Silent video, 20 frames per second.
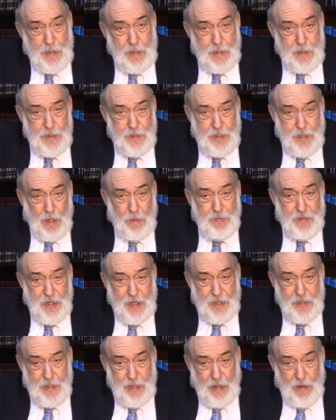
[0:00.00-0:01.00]

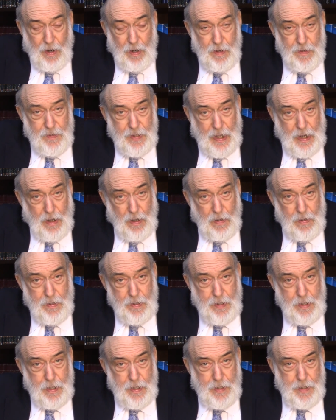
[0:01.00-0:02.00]
subjects that
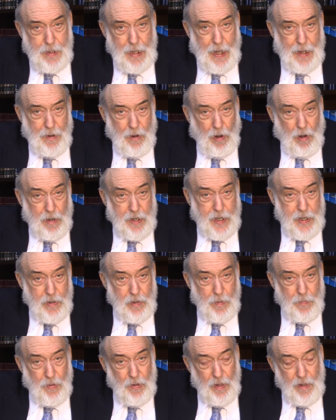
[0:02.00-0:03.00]
are not
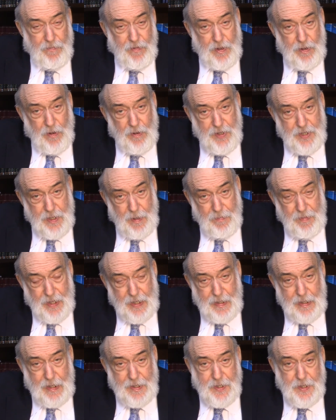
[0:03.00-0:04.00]
arguable. If you know
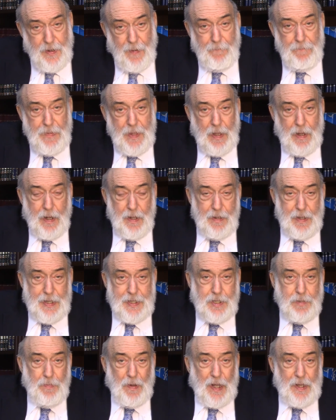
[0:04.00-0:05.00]
something that's a
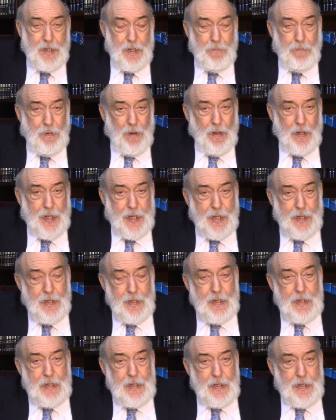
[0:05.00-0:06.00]
less mandipolig,
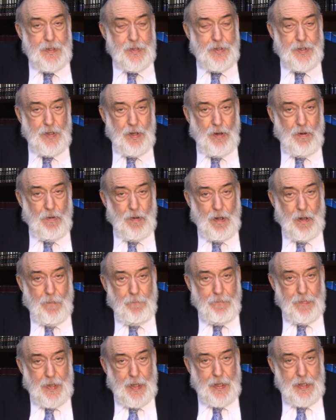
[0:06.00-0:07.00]
so
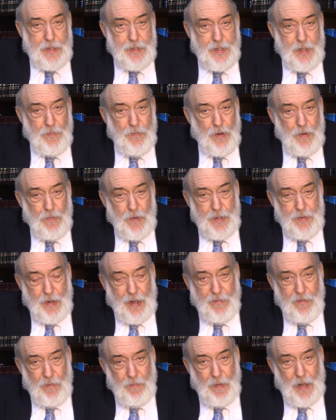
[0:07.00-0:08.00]
someone with
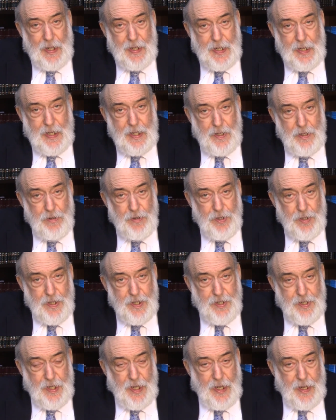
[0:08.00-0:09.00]
Rav Umanig can
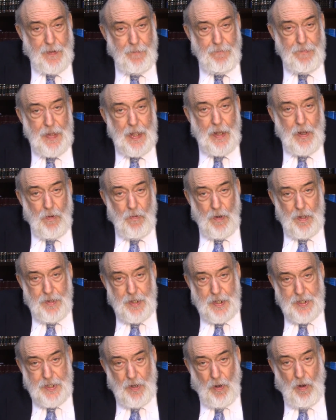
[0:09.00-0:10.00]
usually say, well,
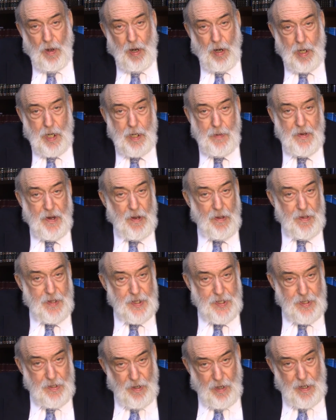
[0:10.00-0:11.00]
there's no argument on
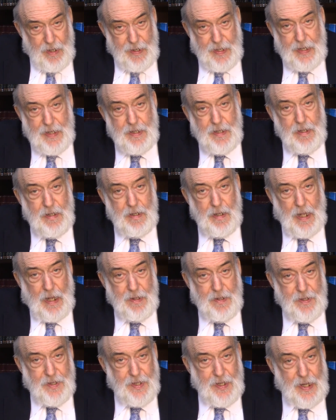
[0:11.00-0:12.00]
this law, and he's
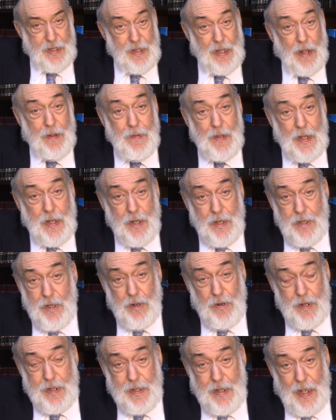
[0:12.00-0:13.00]
allowed to say that.
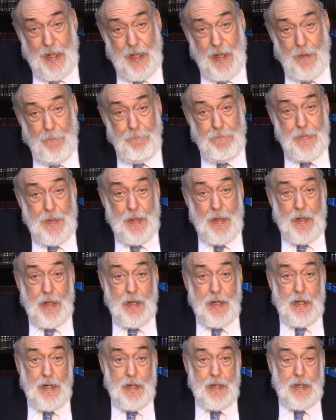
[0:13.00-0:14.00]
Yoredeya
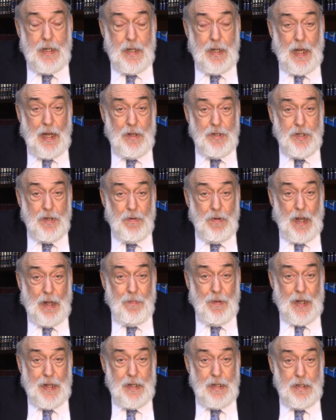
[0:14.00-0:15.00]
allows a
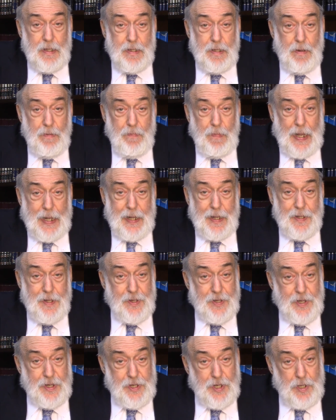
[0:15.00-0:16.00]
rabbi to make a
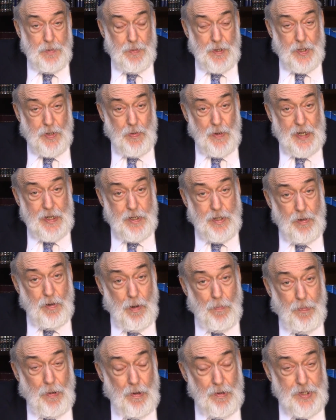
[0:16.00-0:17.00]
decision between 2
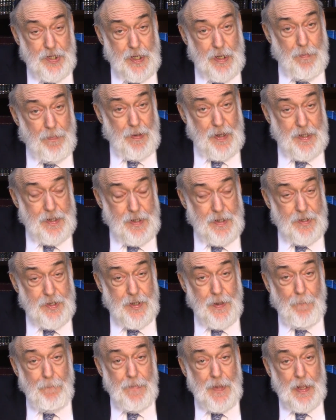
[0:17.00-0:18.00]
opposing opinions.
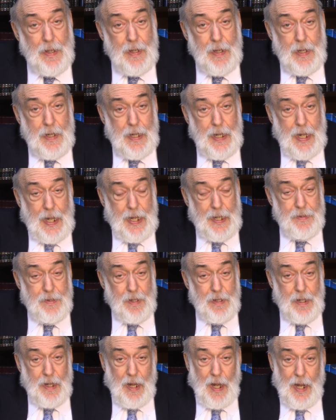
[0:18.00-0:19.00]
And
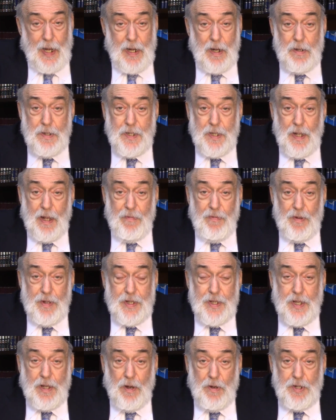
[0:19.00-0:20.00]
the highest level
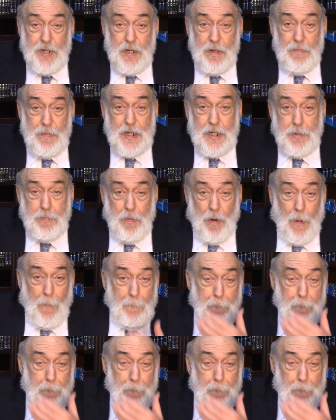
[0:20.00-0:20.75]
is Choshen Mishpat.